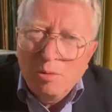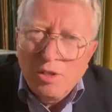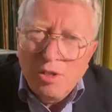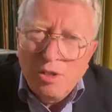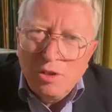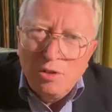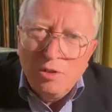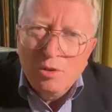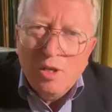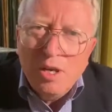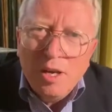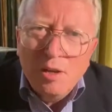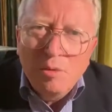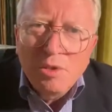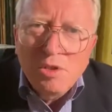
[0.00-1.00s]
was in the
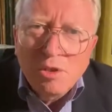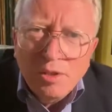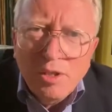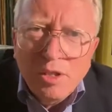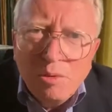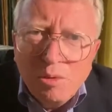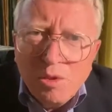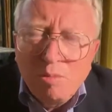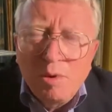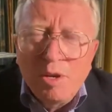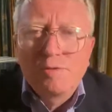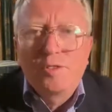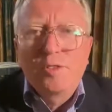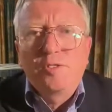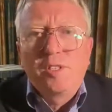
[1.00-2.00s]
UK, which I think was
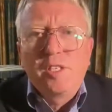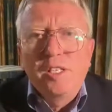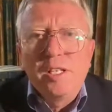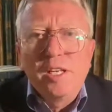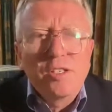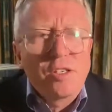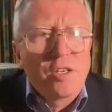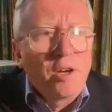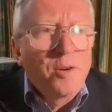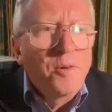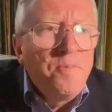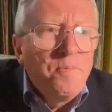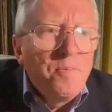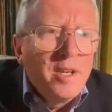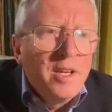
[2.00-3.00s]
about 15 years ago,
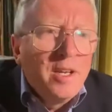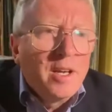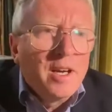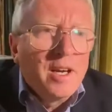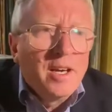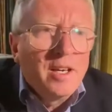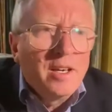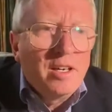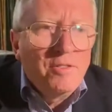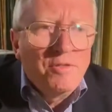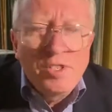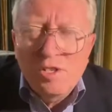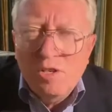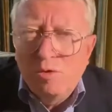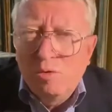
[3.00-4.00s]
I
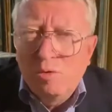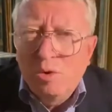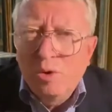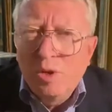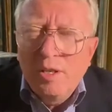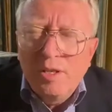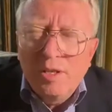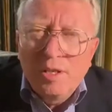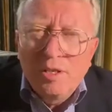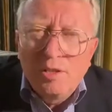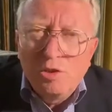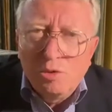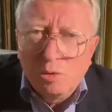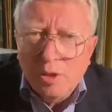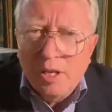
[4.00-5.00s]
visited Roy
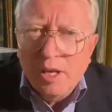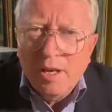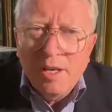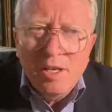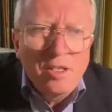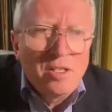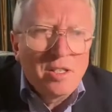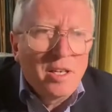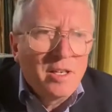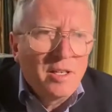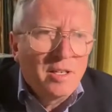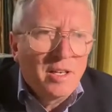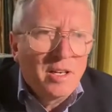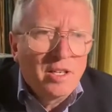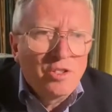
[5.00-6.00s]
and Joy Gaze
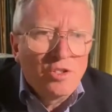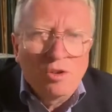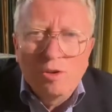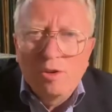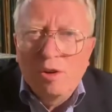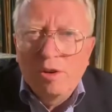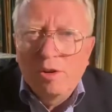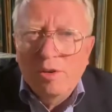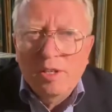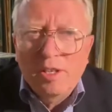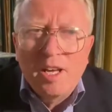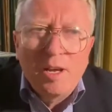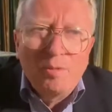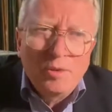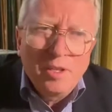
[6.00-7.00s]
and John Holler at
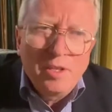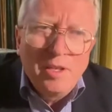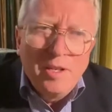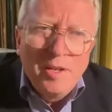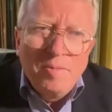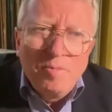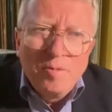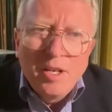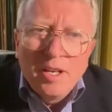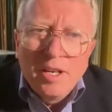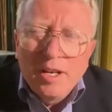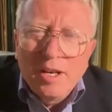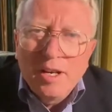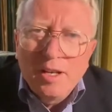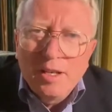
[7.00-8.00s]
Camden,
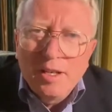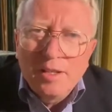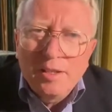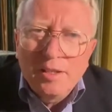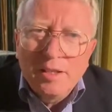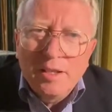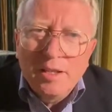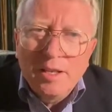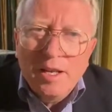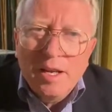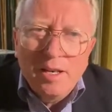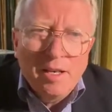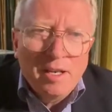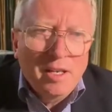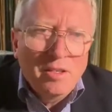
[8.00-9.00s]

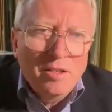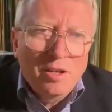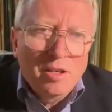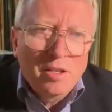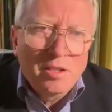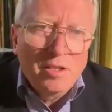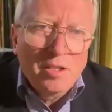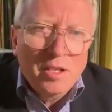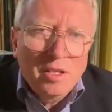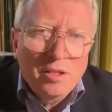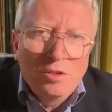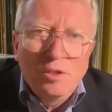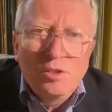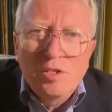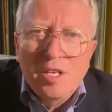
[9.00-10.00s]
and got a
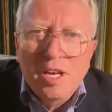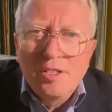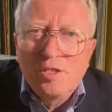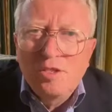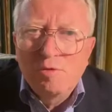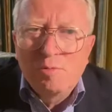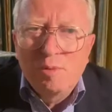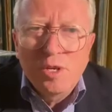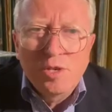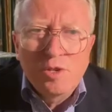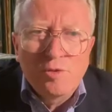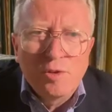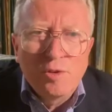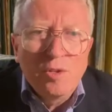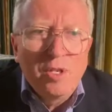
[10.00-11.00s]
good taste of British
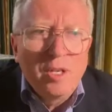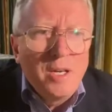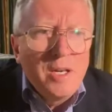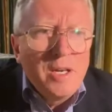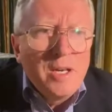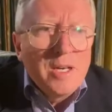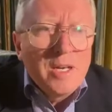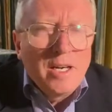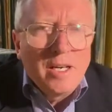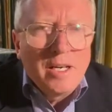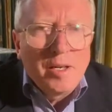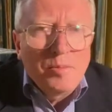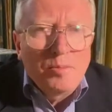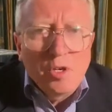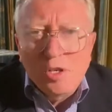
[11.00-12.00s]
food,
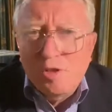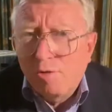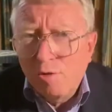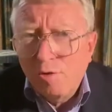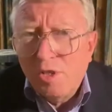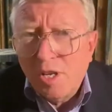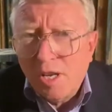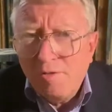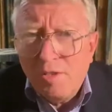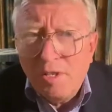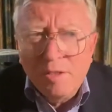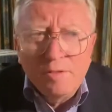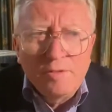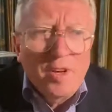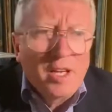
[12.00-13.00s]
British food safety,
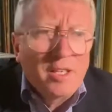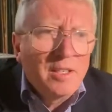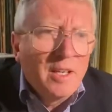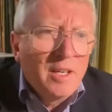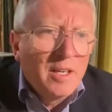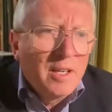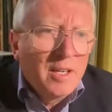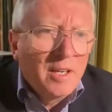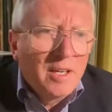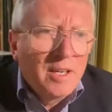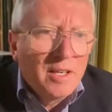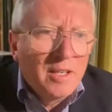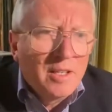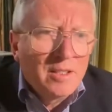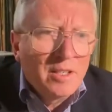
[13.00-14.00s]
in fact,
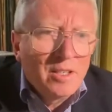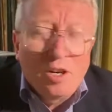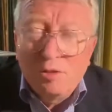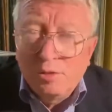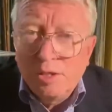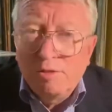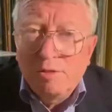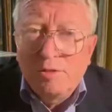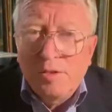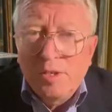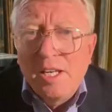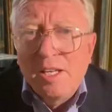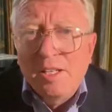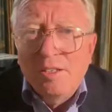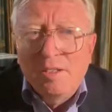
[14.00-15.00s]
that I'll never
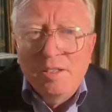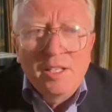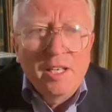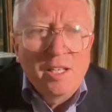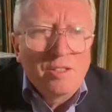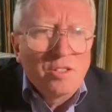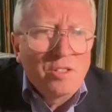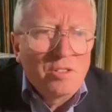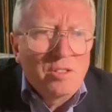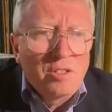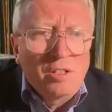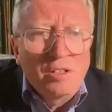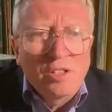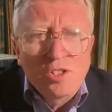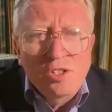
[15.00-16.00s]
forget. I had this
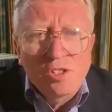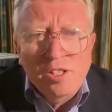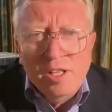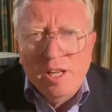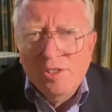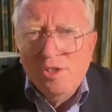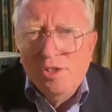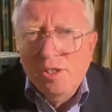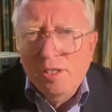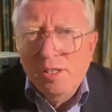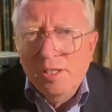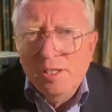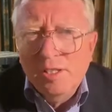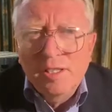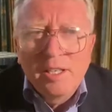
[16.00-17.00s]
delicious lunch
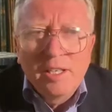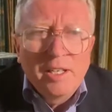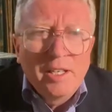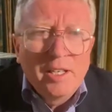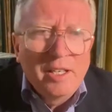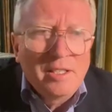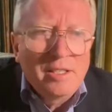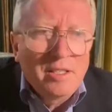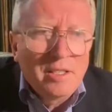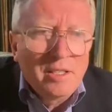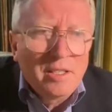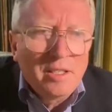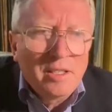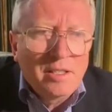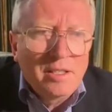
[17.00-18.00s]
at
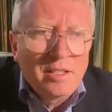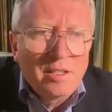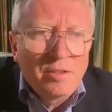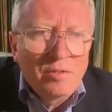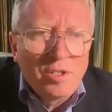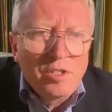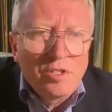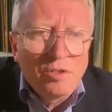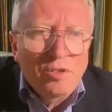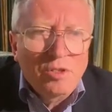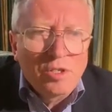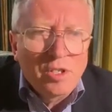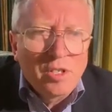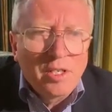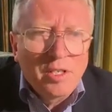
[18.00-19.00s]
the
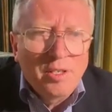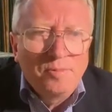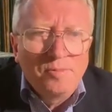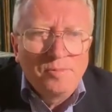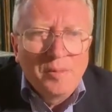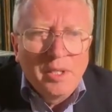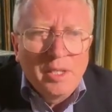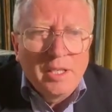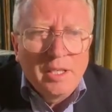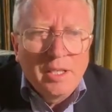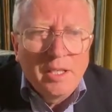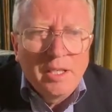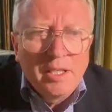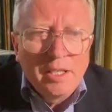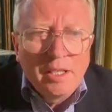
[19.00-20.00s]
research
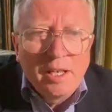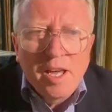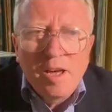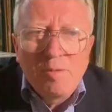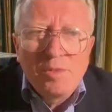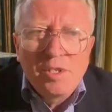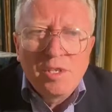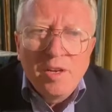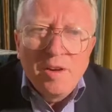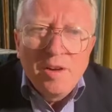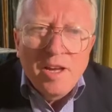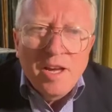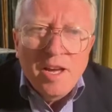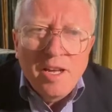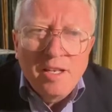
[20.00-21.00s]
labs,
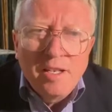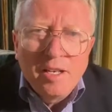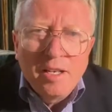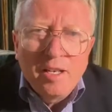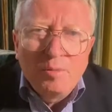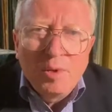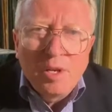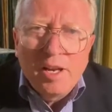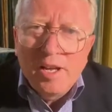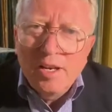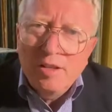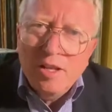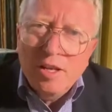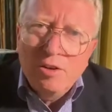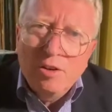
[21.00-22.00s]
and but
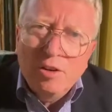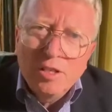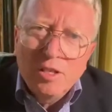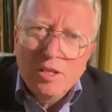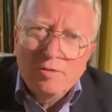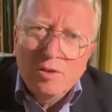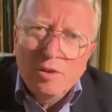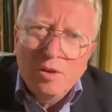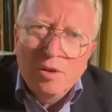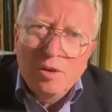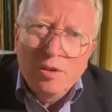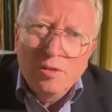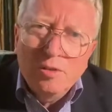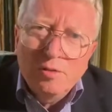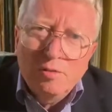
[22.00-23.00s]
later that night, after a
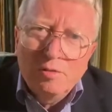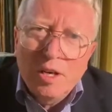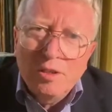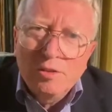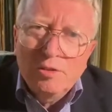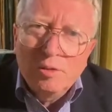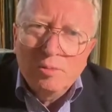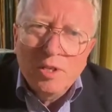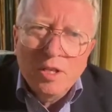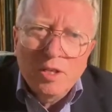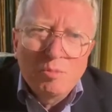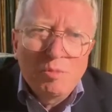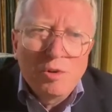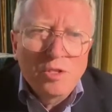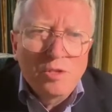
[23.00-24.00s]
long rail trip down
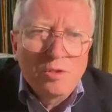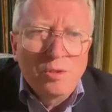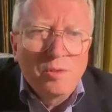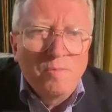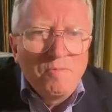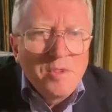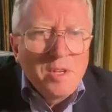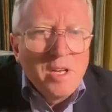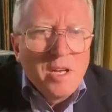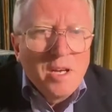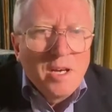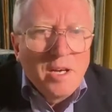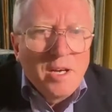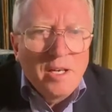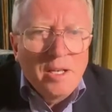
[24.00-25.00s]
to Bristol,
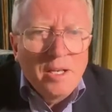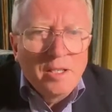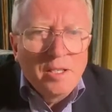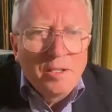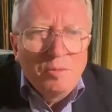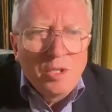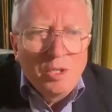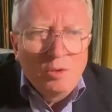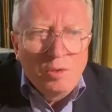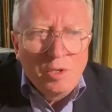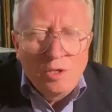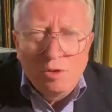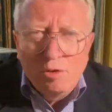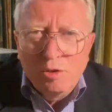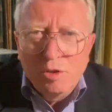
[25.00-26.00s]
the meal
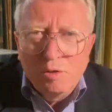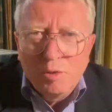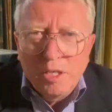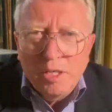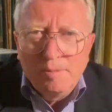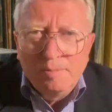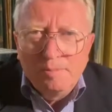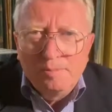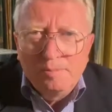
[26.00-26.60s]
returned to me.